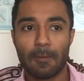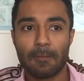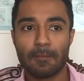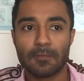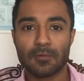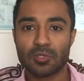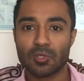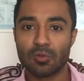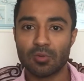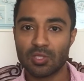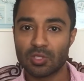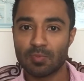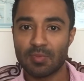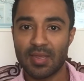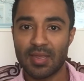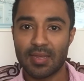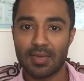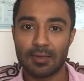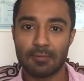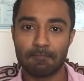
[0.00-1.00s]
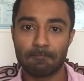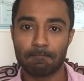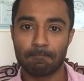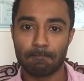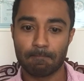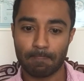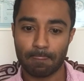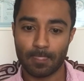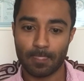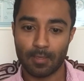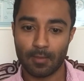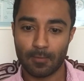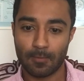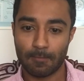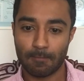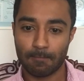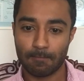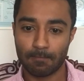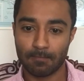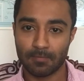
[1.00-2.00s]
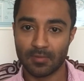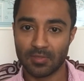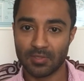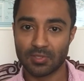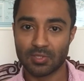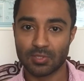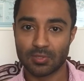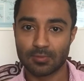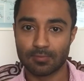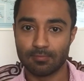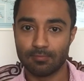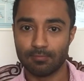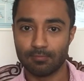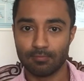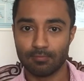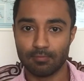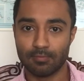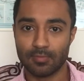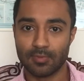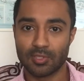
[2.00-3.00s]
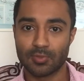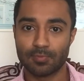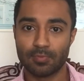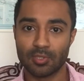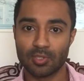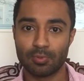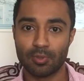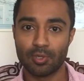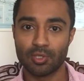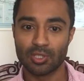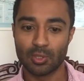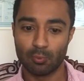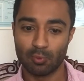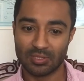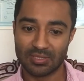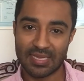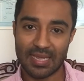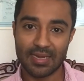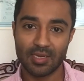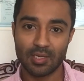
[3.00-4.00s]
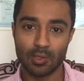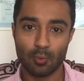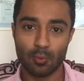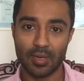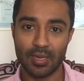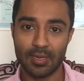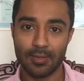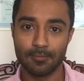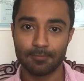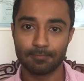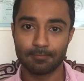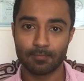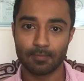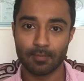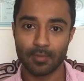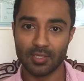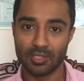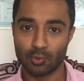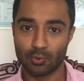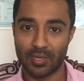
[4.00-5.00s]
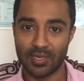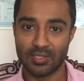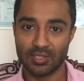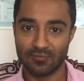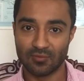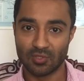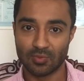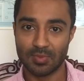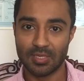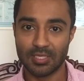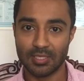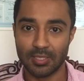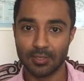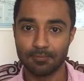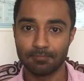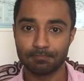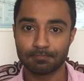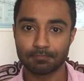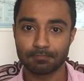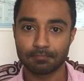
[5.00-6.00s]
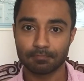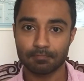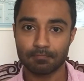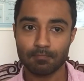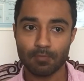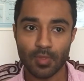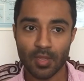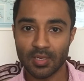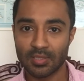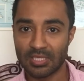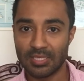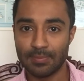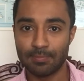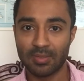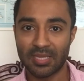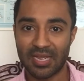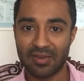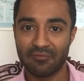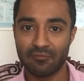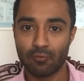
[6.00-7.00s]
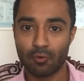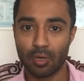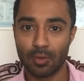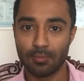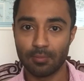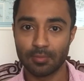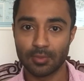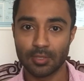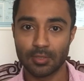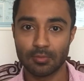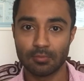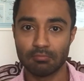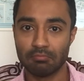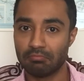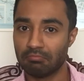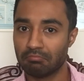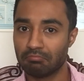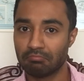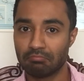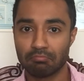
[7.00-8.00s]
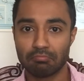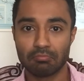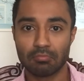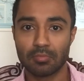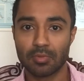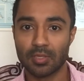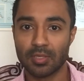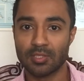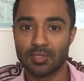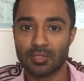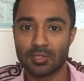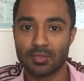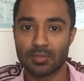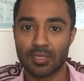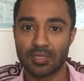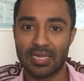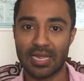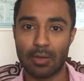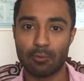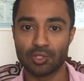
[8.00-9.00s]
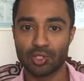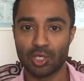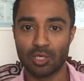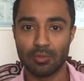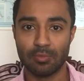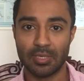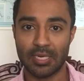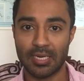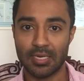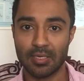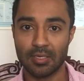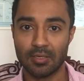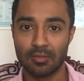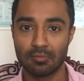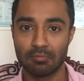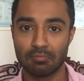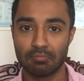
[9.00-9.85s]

So this man, this person was taken away, his rights of speaking, deplatformed, his account was terminated.